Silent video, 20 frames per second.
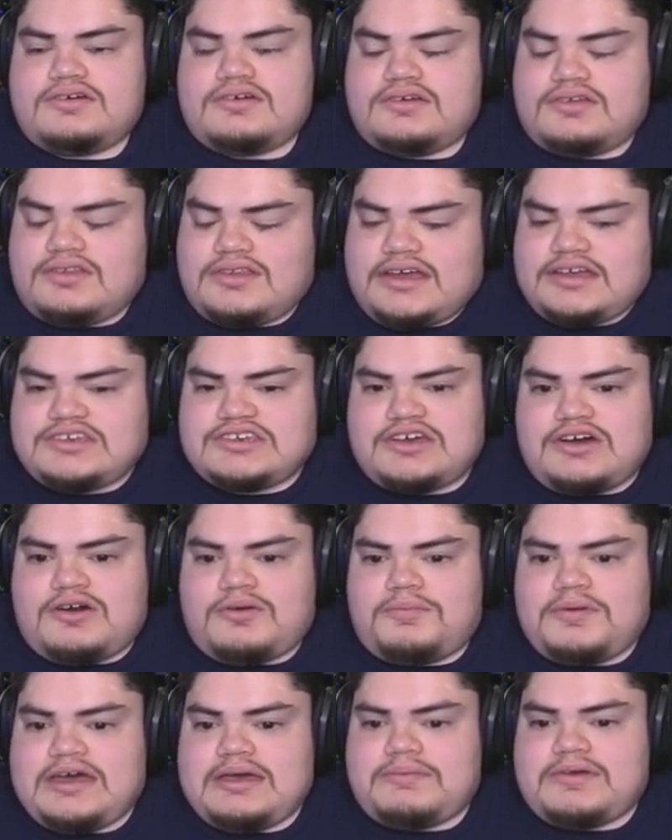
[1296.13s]
Let's go,
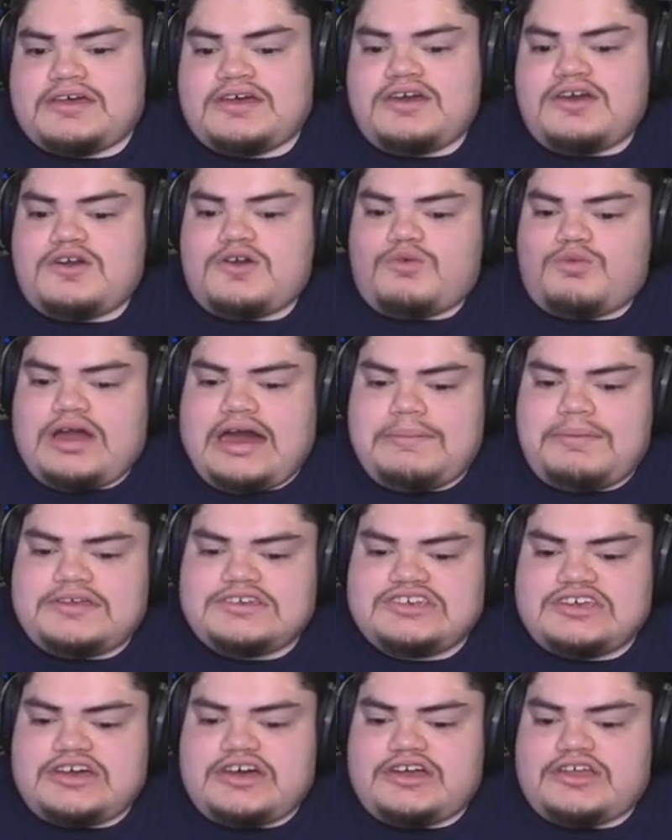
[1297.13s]
baby.
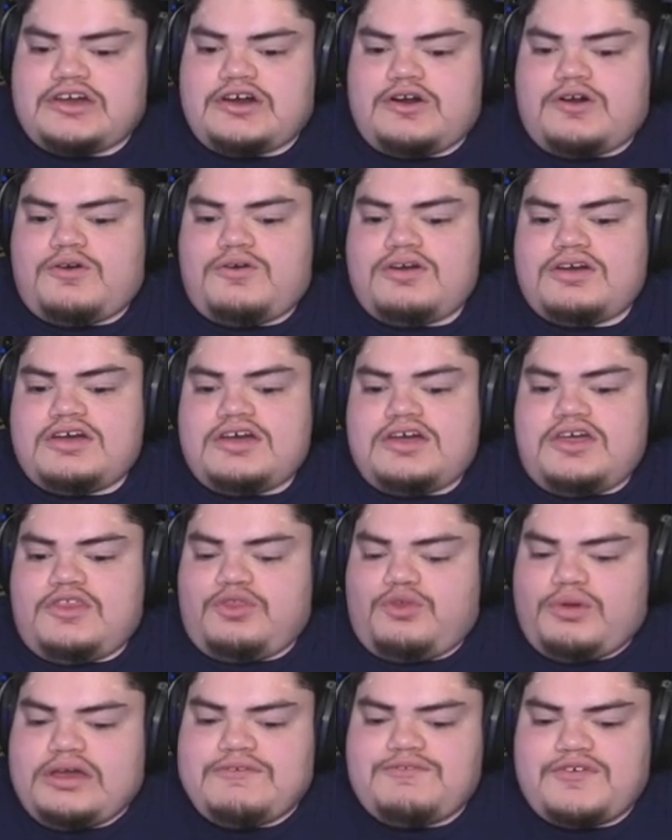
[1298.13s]
Robinson Cano,
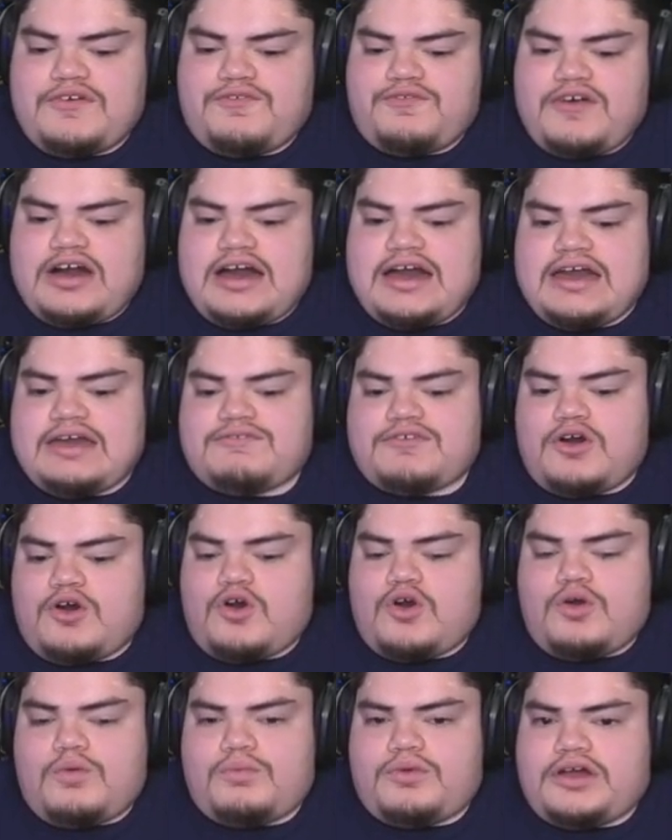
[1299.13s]
three for five, a
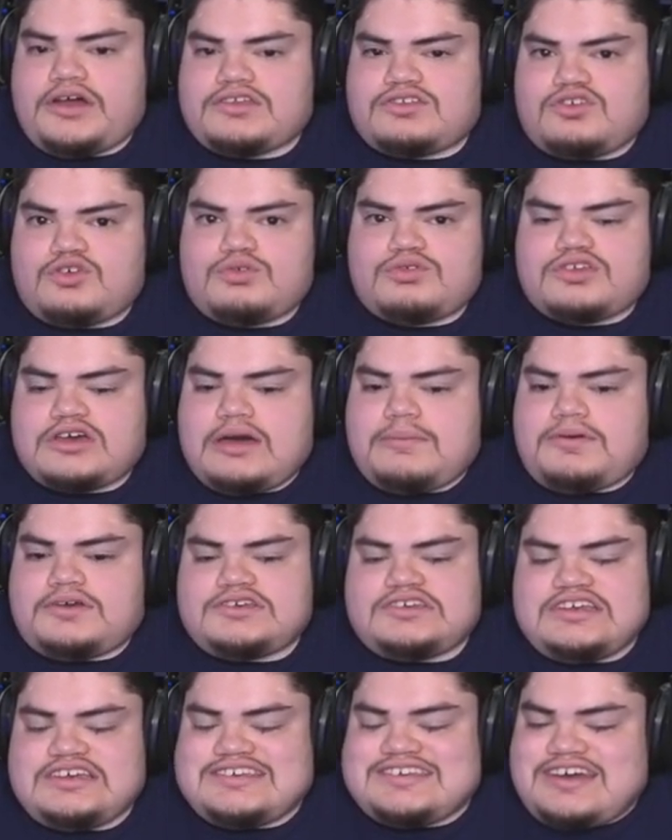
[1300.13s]
home run, two doubles.
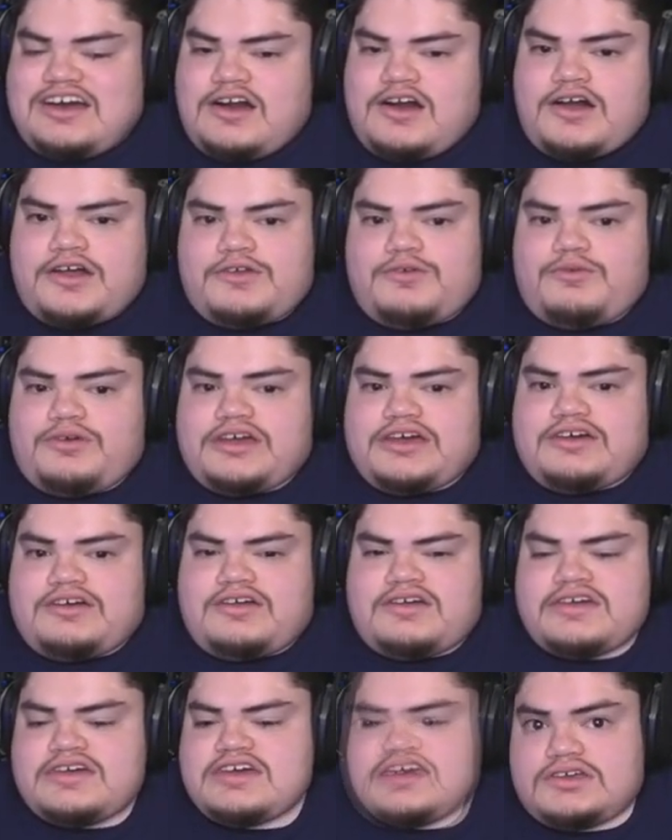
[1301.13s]
He's
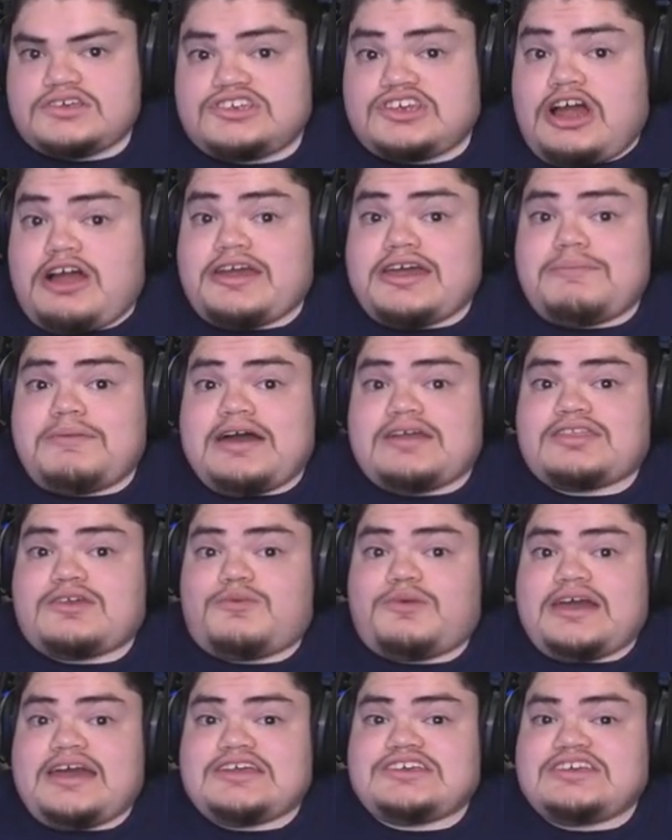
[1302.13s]
unreal. Sorry about the
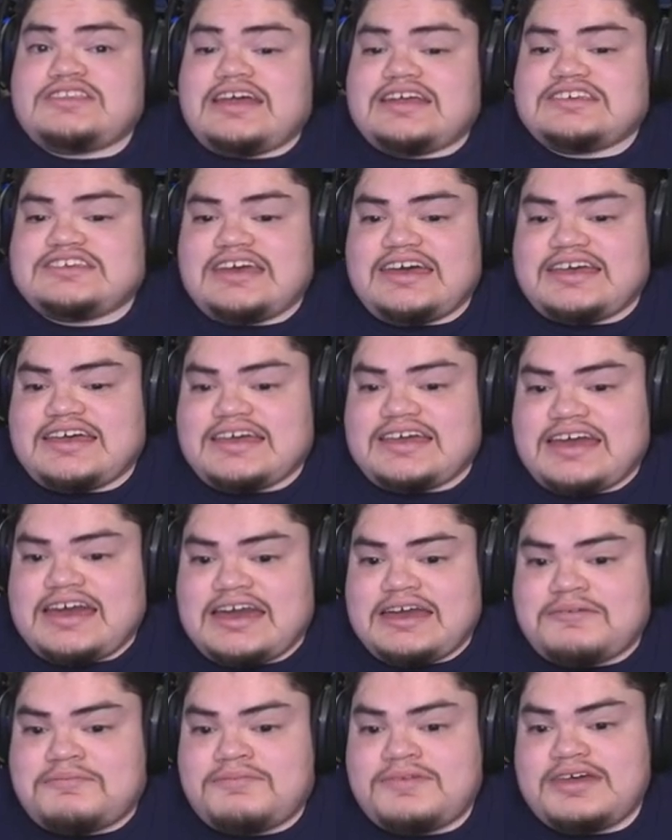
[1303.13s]
rage in that second
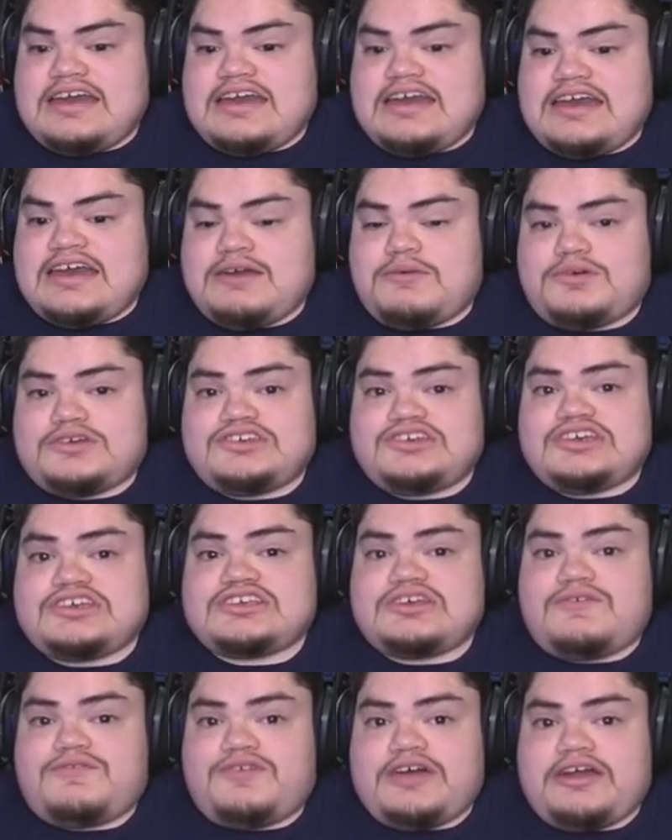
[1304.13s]
game. It was just
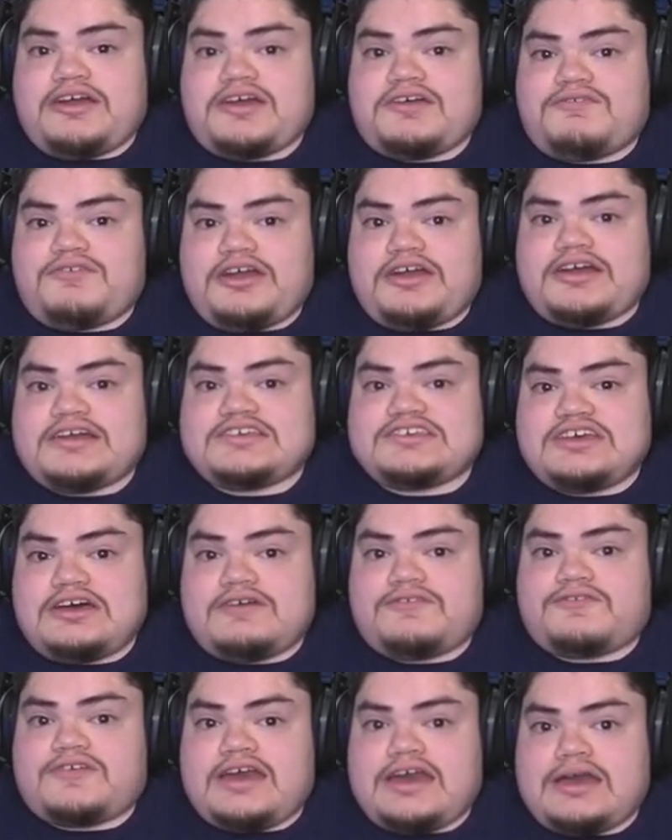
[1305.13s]
a very, very
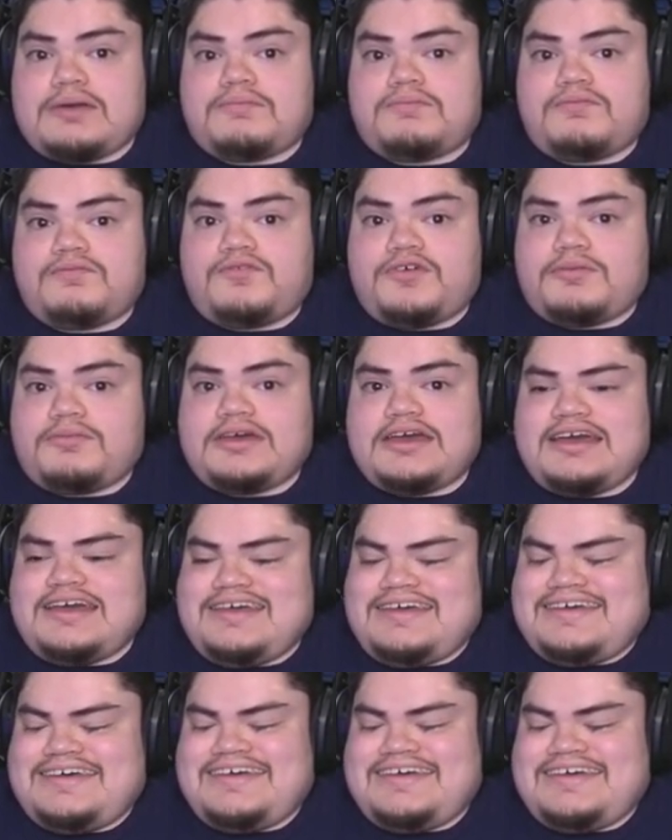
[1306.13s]
tough game for me.